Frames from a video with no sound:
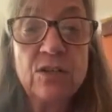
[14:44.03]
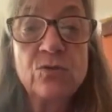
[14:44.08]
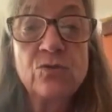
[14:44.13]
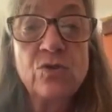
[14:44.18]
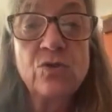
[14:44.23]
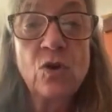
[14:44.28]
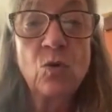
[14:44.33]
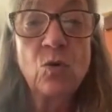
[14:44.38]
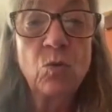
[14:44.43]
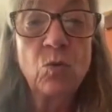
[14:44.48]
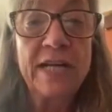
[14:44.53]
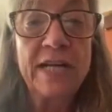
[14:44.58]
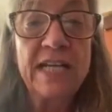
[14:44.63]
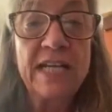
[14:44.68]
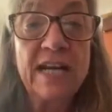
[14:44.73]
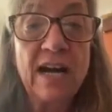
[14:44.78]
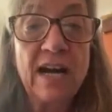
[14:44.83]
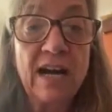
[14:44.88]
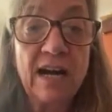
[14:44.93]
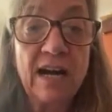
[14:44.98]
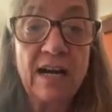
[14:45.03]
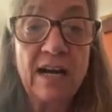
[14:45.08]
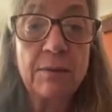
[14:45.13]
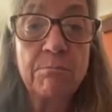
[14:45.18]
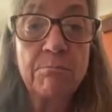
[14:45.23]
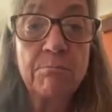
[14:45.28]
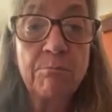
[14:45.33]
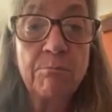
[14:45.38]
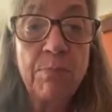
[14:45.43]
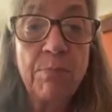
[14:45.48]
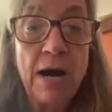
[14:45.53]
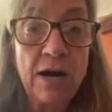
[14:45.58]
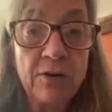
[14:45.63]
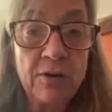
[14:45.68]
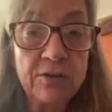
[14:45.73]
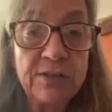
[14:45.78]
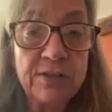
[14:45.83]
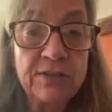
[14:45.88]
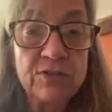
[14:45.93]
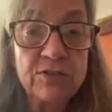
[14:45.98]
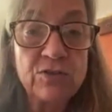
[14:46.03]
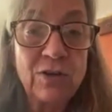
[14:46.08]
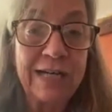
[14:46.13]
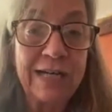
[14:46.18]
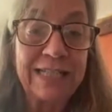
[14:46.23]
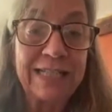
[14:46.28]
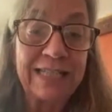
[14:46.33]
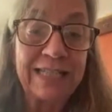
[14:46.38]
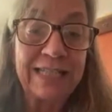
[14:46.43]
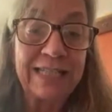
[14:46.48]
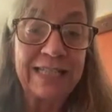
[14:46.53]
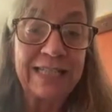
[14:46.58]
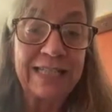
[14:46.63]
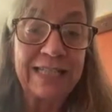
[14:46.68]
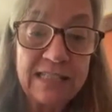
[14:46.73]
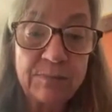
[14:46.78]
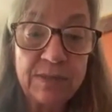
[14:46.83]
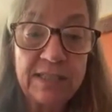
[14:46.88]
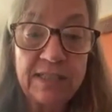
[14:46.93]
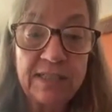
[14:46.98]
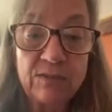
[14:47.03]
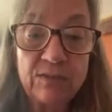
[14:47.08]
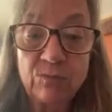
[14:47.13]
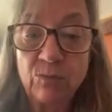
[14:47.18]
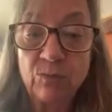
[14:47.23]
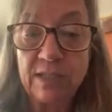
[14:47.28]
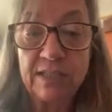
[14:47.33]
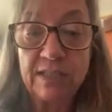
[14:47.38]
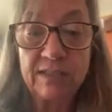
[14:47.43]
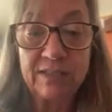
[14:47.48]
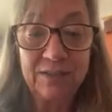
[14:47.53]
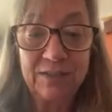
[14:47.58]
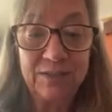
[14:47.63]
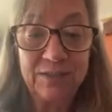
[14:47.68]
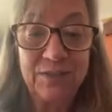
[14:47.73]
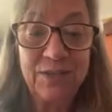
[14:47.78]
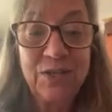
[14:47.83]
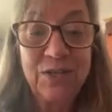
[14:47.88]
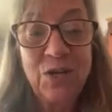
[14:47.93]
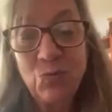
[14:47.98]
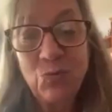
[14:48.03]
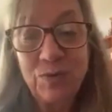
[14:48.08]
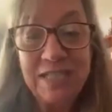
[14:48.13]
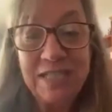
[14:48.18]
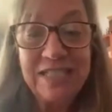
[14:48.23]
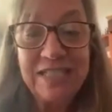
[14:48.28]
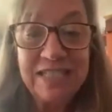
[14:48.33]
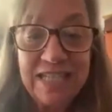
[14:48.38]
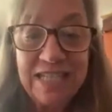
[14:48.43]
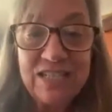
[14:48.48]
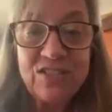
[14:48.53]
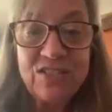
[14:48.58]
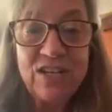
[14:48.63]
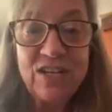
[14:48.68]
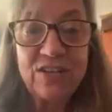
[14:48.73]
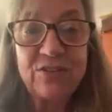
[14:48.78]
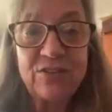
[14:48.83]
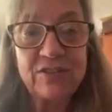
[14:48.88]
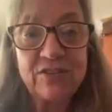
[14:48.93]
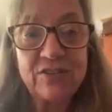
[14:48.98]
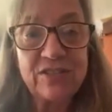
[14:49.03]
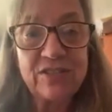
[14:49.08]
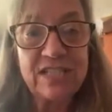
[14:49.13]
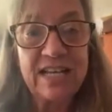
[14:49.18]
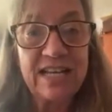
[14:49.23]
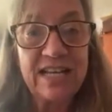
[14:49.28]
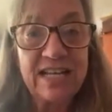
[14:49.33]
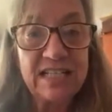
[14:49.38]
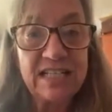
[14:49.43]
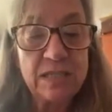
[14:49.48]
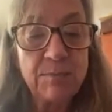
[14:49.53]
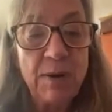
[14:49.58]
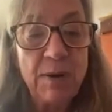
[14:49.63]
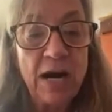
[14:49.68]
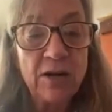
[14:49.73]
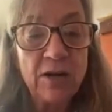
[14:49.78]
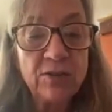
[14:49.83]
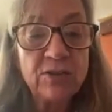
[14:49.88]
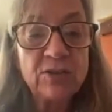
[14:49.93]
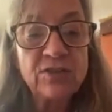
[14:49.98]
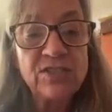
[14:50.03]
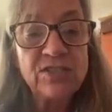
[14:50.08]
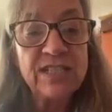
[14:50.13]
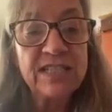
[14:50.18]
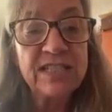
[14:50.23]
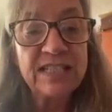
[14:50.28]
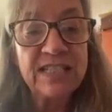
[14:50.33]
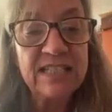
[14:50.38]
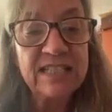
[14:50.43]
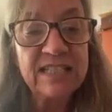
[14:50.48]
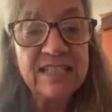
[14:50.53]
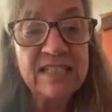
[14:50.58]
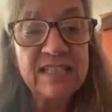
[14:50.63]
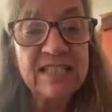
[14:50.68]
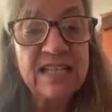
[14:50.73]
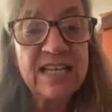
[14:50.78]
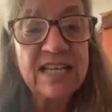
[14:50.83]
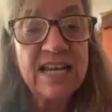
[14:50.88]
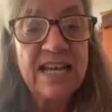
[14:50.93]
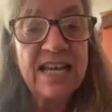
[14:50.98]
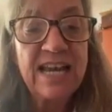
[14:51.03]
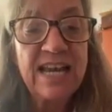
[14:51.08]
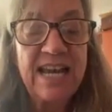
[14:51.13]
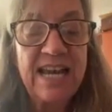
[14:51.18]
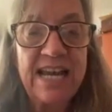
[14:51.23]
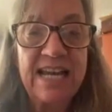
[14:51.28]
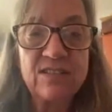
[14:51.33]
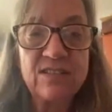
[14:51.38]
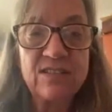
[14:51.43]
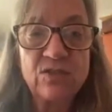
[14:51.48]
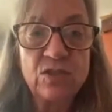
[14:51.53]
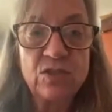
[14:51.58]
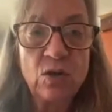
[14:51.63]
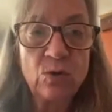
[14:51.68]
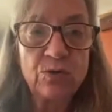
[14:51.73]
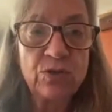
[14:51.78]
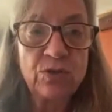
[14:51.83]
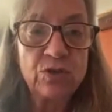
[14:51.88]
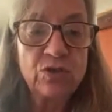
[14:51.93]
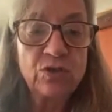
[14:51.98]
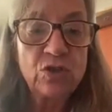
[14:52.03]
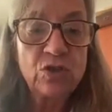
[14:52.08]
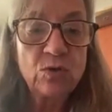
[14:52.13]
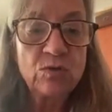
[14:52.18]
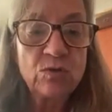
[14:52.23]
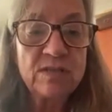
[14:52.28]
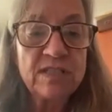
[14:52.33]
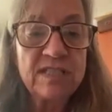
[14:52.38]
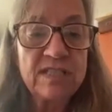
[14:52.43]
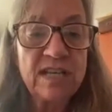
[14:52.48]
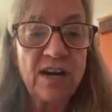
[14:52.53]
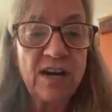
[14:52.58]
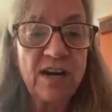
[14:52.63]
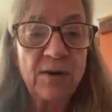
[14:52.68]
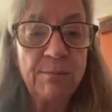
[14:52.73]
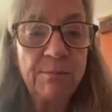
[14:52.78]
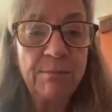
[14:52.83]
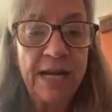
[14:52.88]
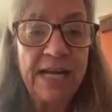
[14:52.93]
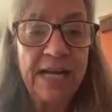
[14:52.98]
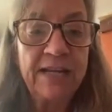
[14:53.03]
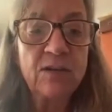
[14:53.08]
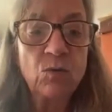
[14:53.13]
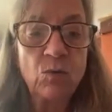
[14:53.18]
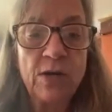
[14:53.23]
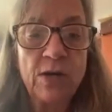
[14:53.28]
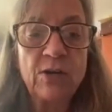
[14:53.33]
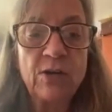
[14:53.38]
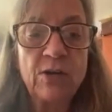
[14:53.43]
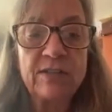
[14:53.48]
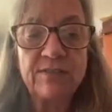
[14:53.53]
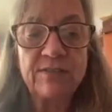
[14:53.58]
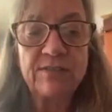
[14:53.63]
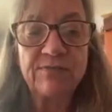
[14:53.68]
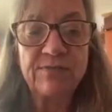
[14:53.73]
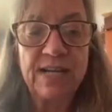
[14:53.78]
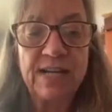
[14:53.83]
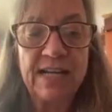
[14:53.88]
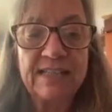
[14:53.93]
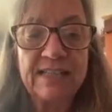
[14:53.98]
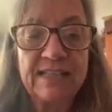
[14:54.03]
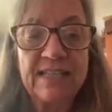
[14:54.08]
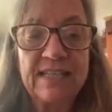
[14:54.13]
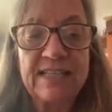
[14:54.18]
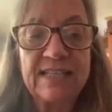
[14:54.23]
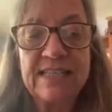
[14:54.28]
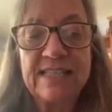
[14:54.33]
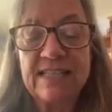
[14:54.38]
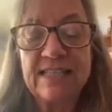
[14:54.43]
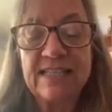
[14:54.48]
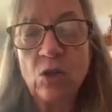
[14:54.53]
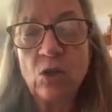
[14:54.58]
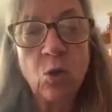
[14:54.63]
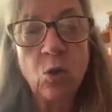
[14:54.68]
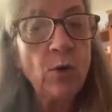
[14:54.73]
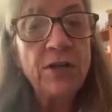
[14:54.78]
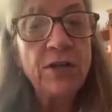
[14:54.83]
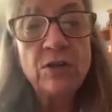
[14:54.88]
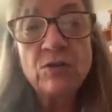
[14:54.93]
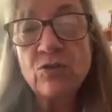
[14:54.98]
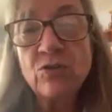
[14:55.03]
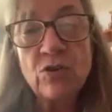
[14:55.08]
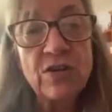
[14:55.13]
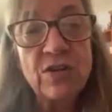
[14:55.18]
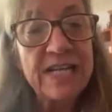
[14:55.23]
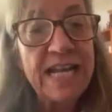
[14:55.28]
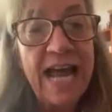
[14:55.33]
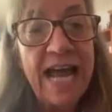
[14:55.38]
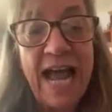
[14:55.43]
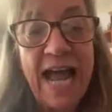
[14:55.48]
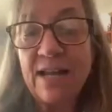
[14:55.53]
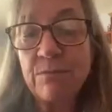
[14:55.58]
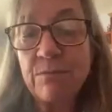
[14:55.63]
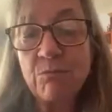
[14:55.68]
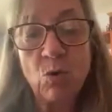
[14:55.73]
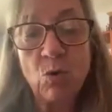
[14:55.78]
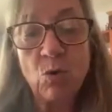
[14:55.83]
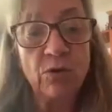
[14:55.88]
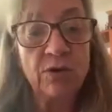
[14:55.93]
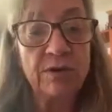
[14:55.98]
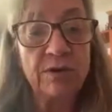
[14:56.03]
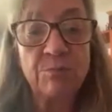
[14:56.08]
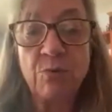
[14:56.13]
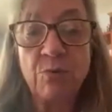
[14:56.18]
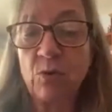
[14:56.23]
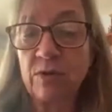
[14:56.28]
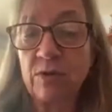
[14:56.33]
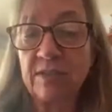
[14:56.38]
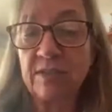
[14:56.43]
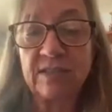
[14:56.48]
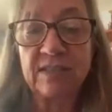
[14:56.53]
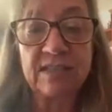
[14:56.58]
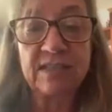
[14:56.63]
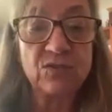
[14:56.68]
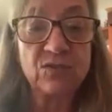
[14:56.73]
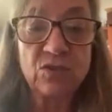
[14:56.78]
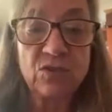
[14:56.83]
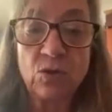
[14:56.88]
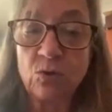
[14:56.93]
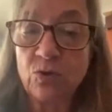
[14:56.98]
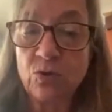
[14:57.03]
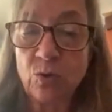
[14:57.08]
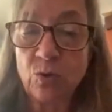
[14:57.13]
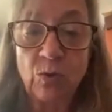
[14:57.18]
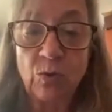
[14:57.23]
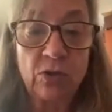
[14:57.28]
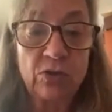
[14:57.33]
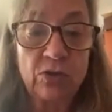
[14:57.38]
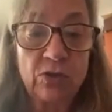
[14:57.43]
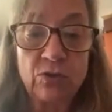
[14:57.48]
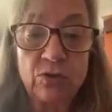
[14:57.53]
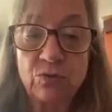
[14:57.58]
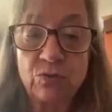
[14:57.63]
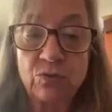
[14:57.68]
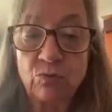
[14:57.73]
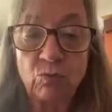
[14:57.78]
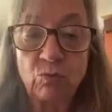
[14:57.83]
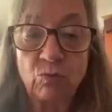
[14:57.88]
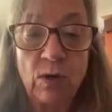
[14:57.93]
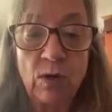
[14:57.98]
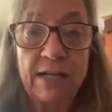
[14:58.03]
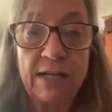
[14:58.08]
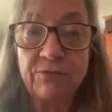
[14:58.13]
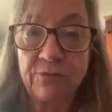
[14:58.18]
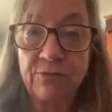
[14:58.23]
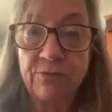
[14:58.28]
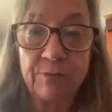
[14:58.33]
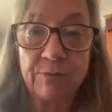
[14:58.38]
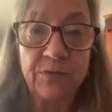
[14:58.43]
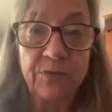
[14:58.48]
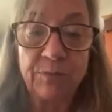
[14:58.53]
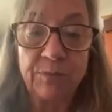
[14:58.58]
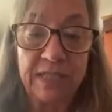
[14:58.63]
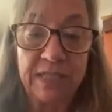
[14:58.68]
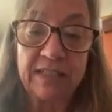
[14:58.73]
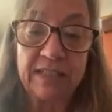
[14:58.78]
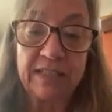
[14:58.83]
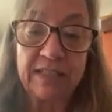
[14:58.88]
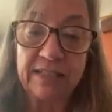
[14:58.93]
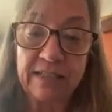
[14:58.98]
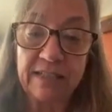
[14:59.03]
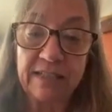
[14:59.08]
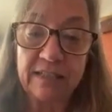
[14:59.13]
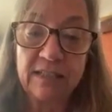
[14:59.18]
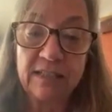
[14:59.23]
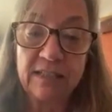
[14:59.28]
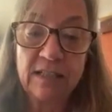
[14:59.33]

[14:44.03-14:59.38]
So we are partners, or I'd like to believe we see each other as partners in this. And so the students are made aware of the fact that lawyers are not more important than social workers right from the beginning.